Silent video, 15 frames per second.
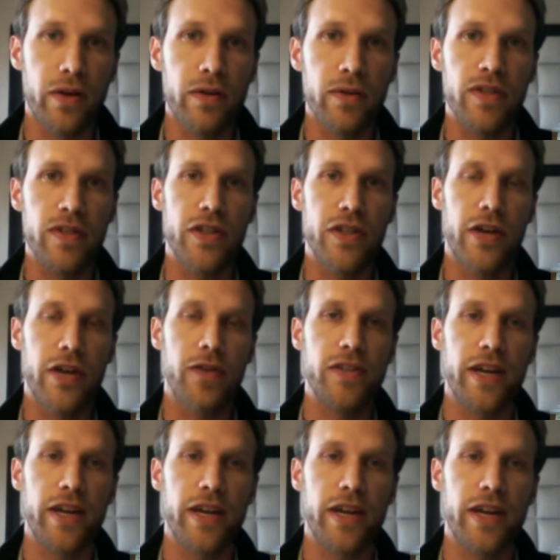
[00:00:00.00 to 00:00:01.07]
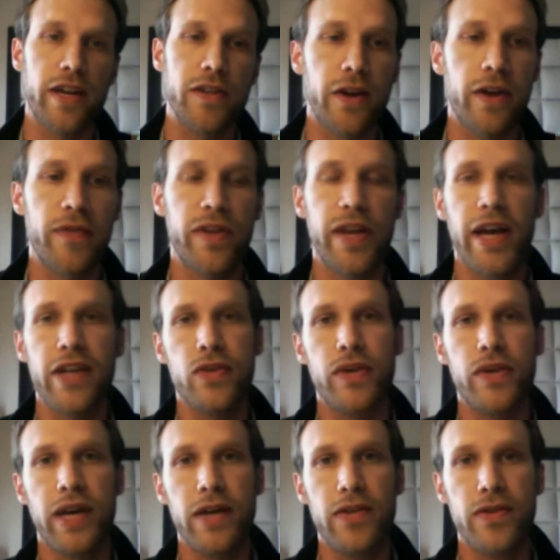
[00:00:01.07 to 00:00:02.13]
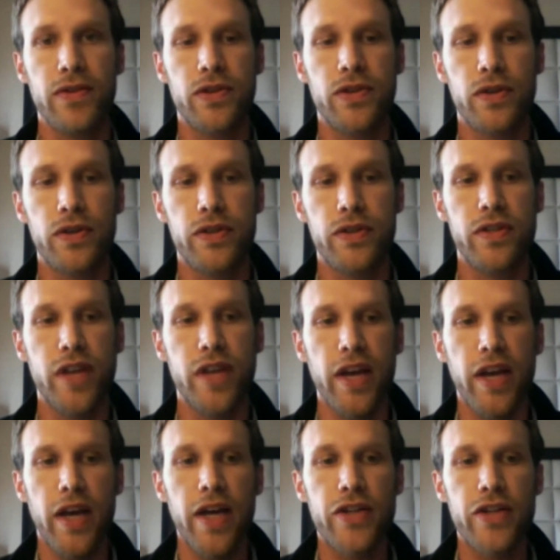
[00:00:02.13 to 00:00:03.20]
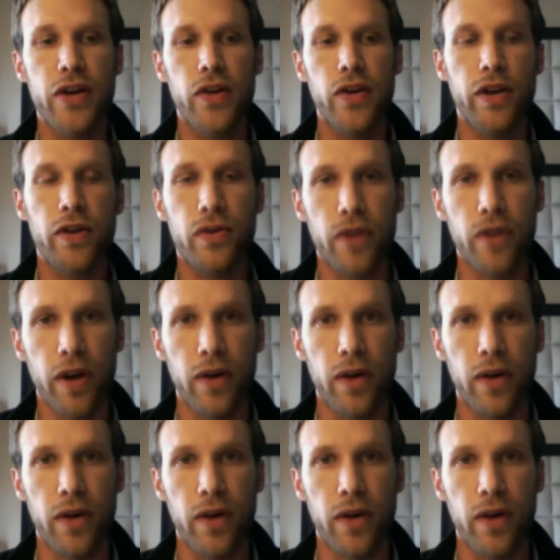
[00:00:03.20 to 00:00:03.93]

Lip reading: who's the General Secretary of the National Council of Churches, and Cherilyn Crowe,